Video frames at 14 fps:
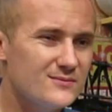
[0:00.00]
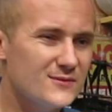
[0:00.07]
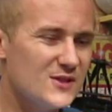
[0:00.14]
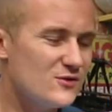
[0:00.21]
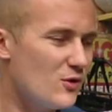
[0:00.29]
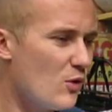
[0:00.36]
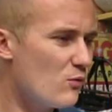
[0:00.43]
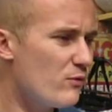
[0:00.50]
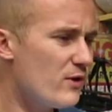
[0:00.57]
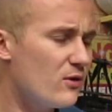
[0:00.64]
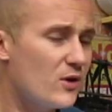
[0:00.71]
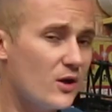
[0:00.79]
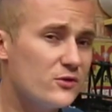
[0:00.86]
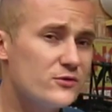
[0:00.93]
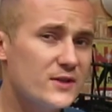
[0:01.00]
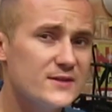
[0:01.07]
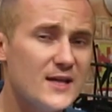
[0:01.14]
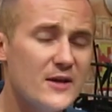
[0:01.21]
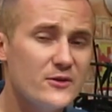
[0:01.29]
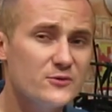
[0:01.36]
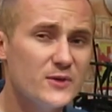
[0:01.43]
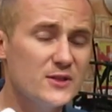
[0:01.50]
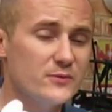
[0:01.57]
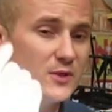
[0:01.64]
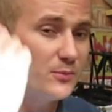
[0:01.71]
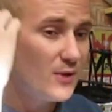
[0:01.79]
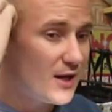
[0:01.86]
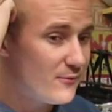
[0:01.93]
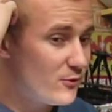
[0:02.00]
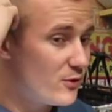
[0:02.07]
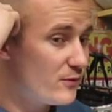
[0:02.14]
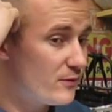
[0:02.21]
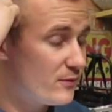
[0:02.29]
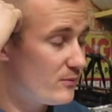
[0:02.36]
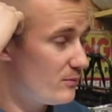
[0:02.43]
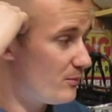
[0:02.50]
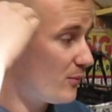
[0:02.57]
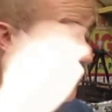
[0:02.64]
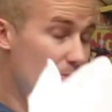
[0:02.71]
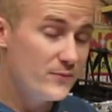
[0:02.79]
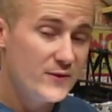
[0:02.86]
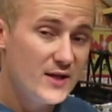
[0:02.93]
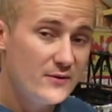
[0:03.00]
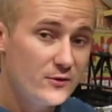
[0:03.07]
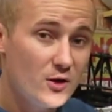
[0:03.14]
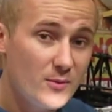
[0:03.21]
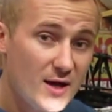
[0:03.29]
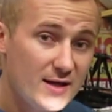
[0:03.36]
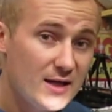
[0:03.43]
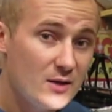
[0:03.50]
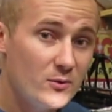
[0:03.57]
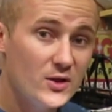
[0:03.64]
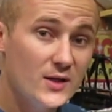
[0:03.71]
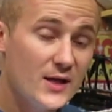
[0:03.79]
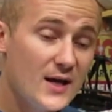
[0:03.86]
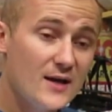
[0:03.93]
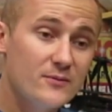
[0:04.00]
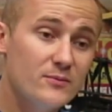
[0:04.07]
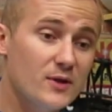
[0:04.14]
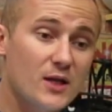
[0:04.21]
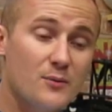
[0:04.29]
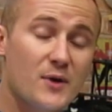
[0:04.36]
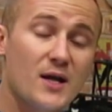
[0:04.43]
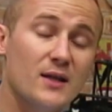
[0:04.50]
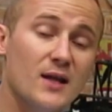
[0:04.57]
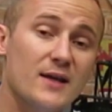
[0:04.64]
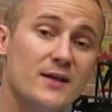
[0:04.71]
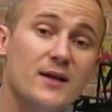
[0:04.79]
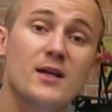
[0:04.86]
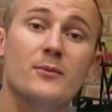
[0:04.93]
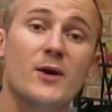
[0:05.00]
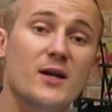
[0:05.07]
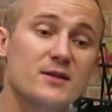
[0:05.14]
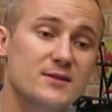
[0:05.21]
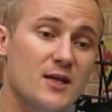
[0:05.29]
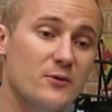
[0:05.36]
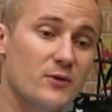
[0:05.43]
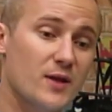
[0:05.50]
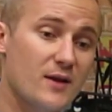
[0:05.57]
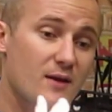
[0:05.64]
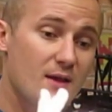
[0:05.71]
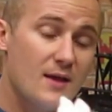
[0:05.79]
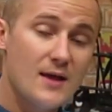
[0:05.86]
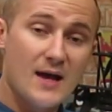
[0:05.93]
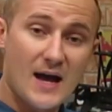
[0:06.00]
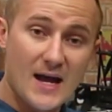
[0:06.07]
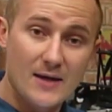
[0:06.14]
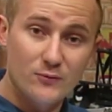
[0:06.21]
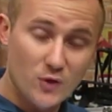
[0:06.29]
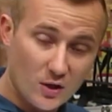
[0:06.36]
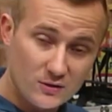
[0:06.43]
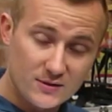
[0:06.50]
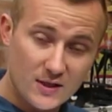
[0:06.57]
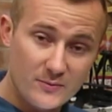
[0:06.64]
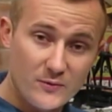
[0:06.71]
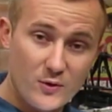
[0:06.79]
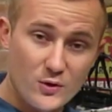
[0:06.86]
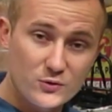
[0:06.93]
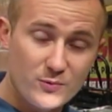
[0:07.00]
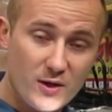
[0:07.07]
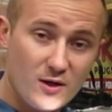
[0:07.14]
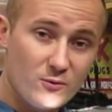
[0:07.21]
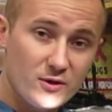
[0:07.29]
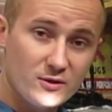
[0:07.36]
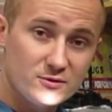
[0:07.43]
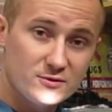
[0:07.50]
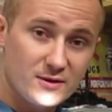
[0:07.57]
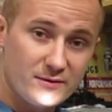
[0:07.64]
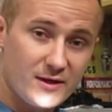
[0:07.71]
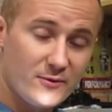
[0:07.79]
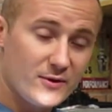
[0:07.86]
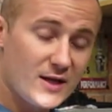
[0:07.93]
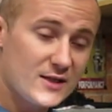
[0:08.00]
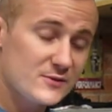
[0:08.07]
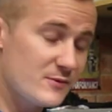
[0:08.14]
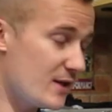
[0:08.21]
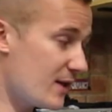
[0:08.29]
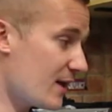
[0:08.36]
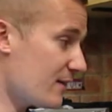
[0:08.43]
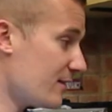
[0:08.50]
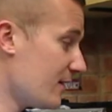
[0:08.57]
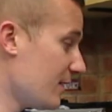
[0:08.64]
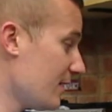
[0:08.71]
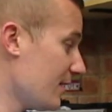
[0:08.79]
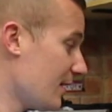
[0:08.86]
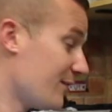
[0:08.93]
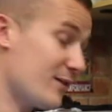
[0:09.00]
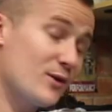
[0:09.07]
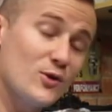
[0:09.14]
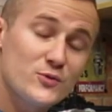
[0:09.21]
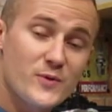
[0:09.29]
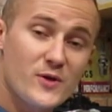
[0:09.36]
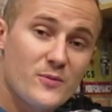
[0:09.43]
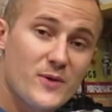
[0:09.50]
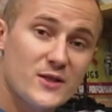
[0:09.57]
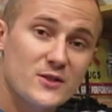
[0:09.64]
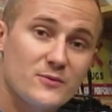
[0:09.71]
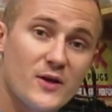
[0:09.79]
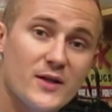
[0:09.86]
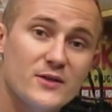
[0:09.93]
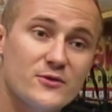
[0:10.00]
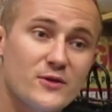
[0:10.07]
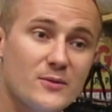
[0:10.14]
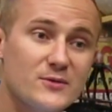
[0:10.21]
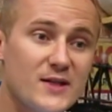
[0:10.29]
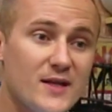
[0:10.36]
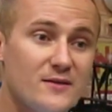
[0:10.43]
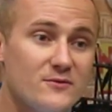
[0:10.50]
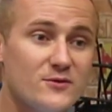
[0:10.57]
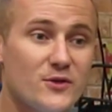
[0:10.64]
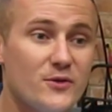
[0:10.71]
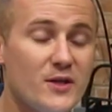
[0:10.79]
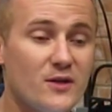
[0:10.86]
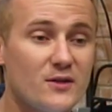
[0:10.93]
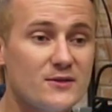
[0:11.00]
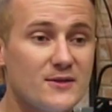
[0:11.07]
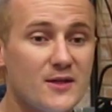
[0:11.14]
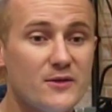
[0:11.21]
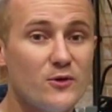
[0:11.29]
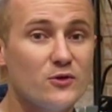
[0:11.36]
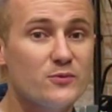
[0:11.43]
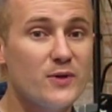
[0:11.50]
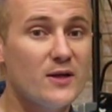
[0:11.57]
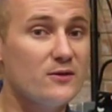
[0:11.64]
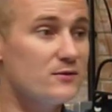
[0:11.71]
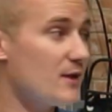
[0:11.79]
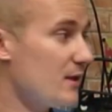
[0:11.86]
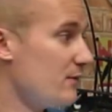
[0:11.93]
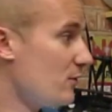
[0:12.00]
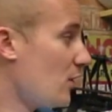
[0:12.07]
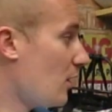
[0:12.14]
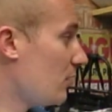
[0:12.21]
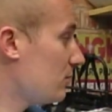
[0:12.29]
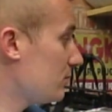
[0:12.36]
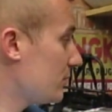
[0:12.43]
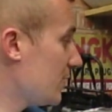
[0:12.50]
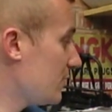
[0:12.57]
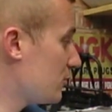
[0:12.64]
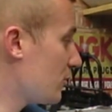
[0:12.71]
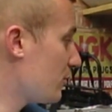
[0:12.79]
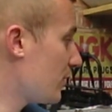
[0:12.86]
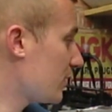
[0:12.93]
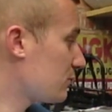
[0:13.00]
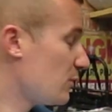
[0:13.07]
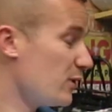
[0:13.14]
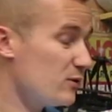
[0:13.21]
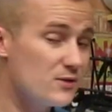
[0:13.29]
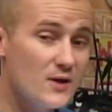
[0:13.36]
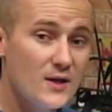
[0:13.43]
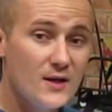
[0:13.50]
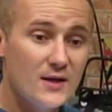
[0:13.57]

There's no real contrast there, especially with the black roof. But you never know, I might get them on the car and I might like it and I might stick with it. I am not selling me rose petal wheels, if anyone asks me again. I've had loads of people message me on Instagram saying, Tony, you're going to sell your rose petals now you've got these Cooper S wheels.